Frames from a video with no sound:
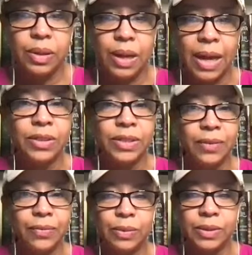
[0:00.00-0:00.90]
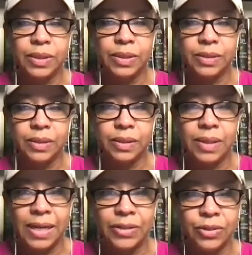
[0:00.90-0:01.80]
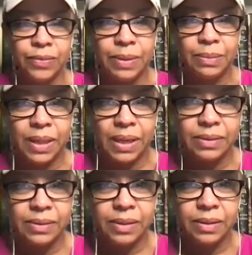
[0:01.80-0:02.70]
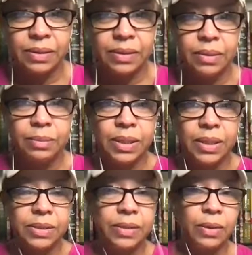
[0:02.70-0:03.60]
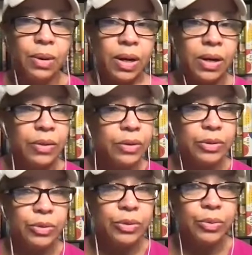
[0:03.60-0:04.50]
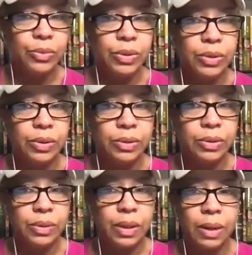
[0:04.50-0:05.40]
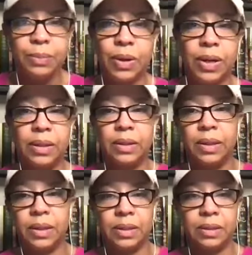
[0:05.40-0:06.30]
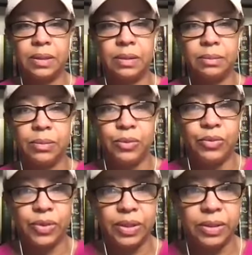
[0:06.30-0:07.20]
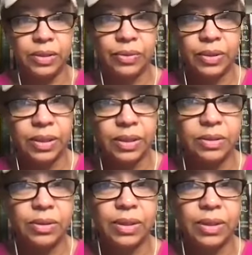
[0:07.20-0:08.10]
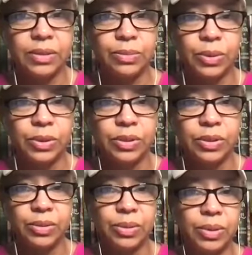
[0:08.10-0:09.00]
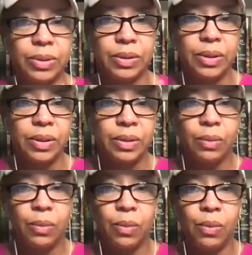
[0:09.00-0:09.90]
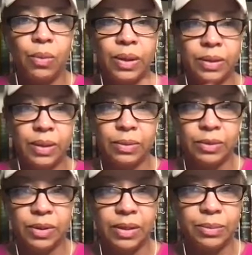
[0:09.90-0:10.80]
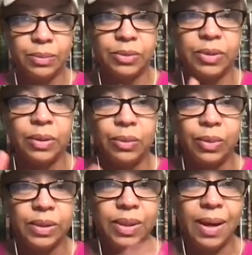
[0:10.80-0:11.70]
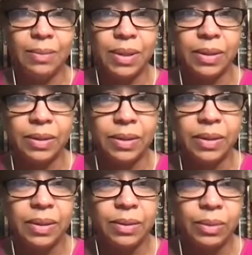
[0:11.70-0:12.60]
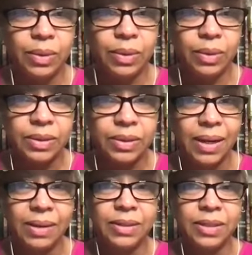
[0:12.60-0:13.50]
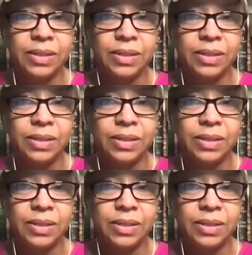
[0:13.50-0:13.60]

I couldn't tell if it was just the nature of them dancing, because then there were others who were upright and moving differently. So I just wasn't sure what they were trying to portray or what timing it was. I just